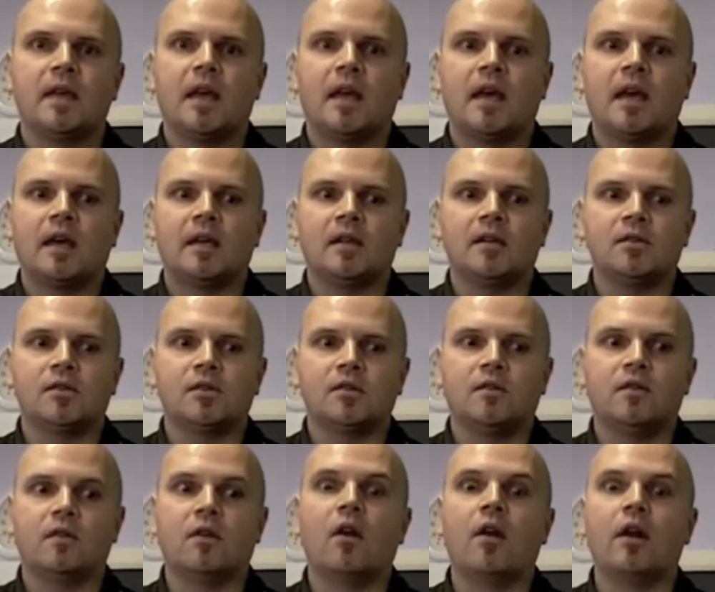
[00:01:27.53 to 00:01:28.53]
And sort
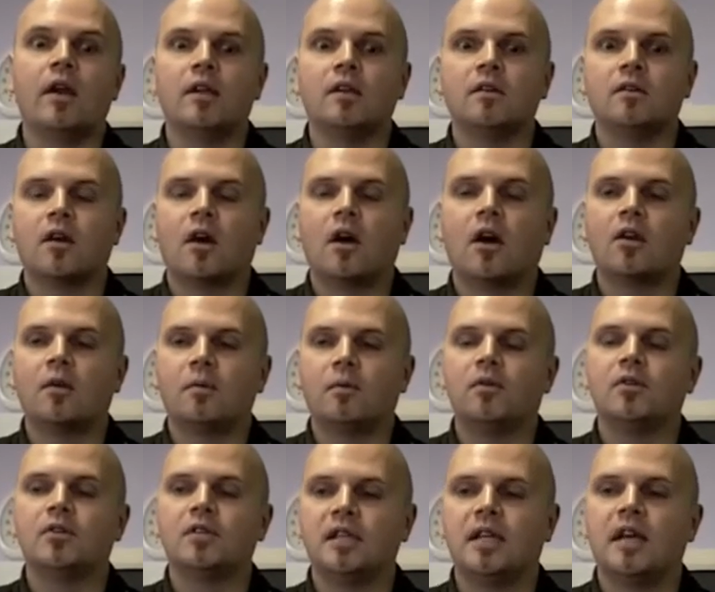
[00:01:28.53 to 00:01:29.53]
of learning how to
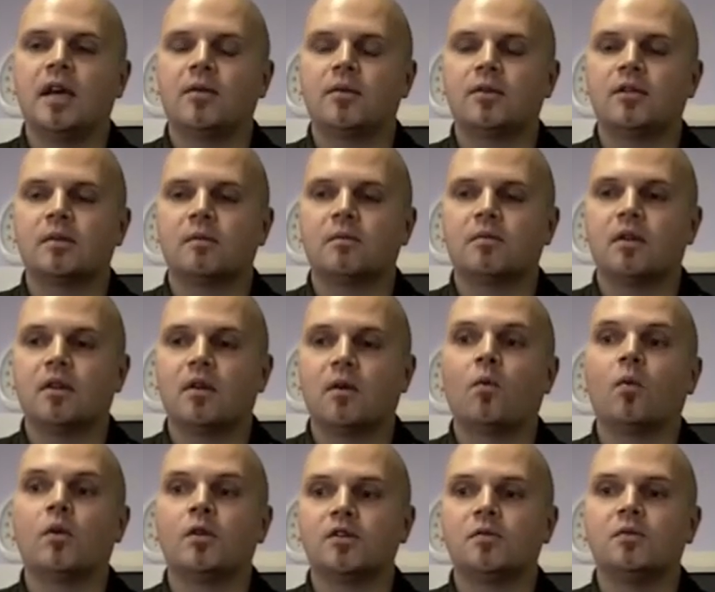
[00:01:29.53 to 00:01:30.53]
put together something that
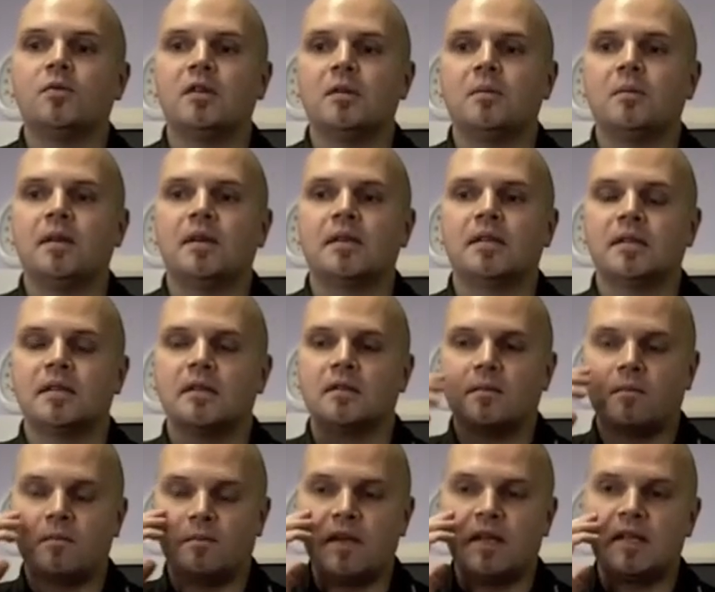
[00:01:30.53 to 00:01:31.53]
was community-based
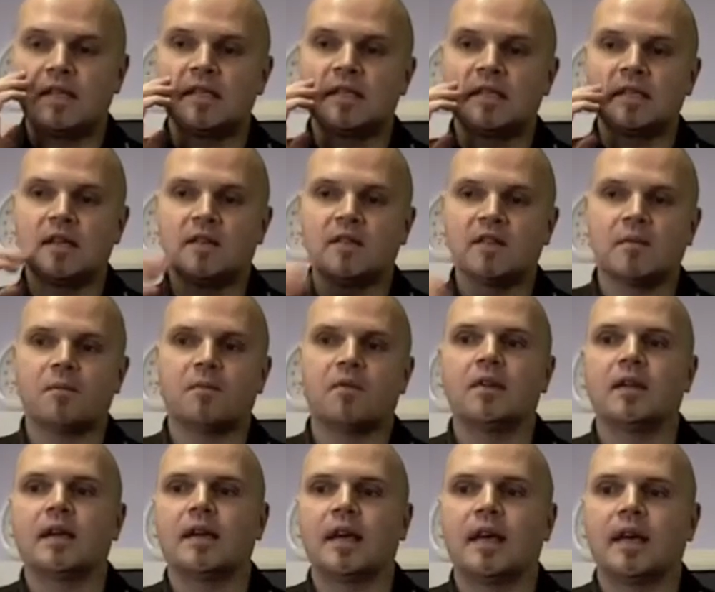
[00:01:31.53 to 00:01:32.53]
instead of
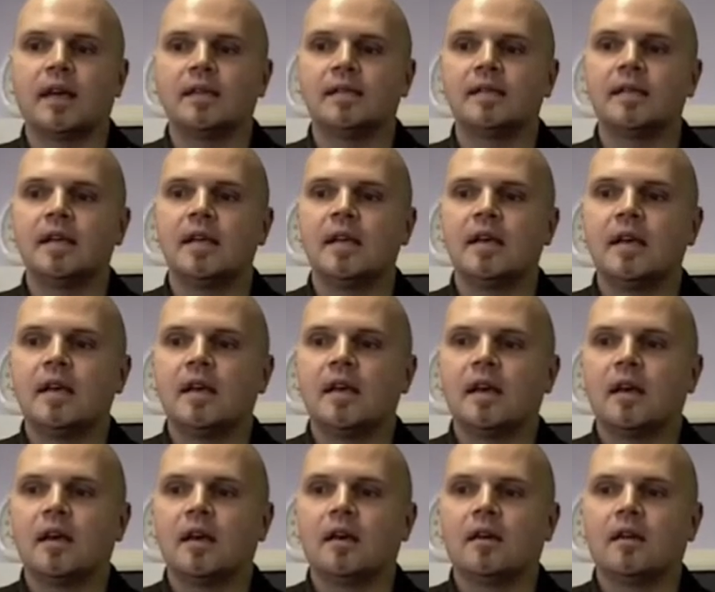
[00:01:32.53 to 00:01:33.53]
something that had
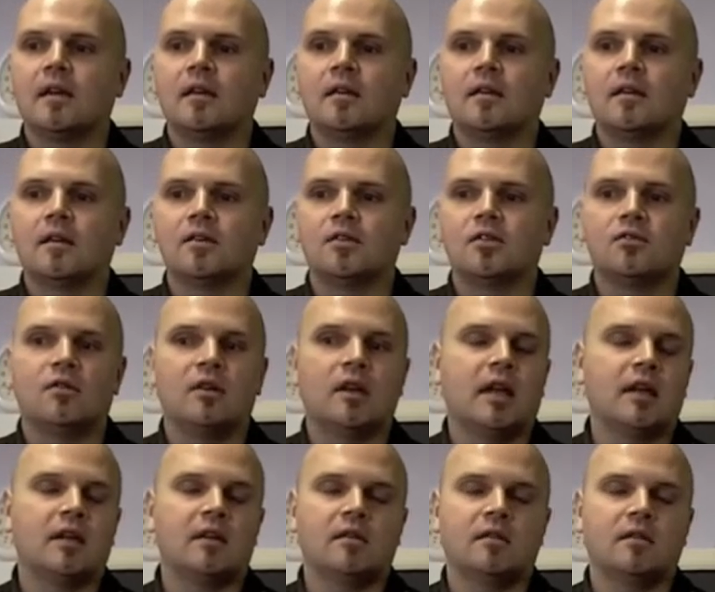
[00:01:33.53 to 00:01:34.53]
a
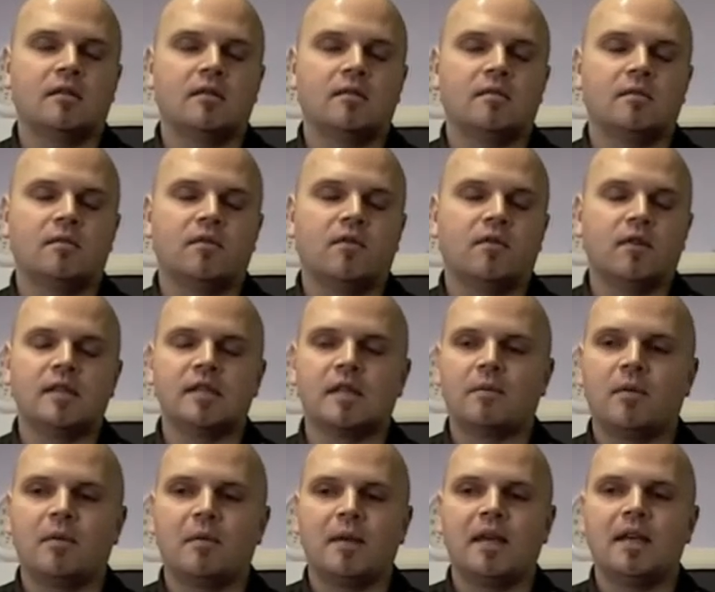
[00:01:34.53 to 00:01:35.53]
storyline, for
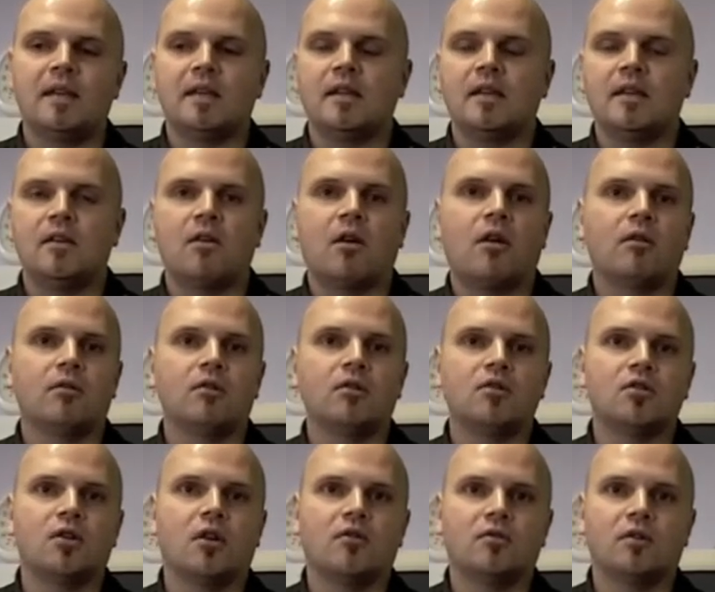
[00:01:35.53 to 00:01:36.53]
example, being in the horror
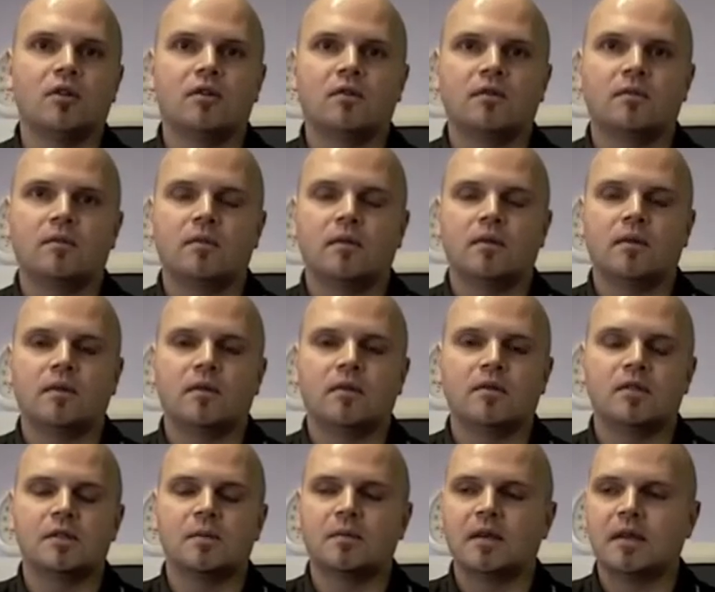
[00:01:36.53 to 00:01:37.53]
genre
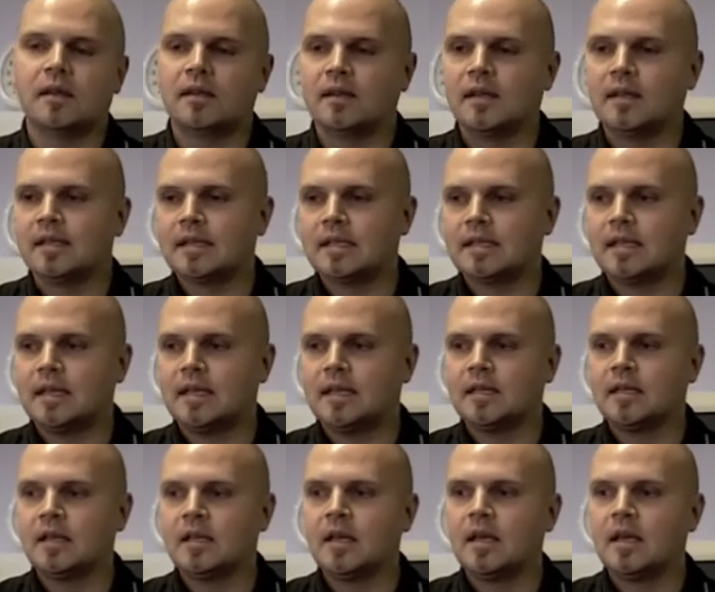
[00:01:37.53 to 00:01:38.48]
or something like that instead.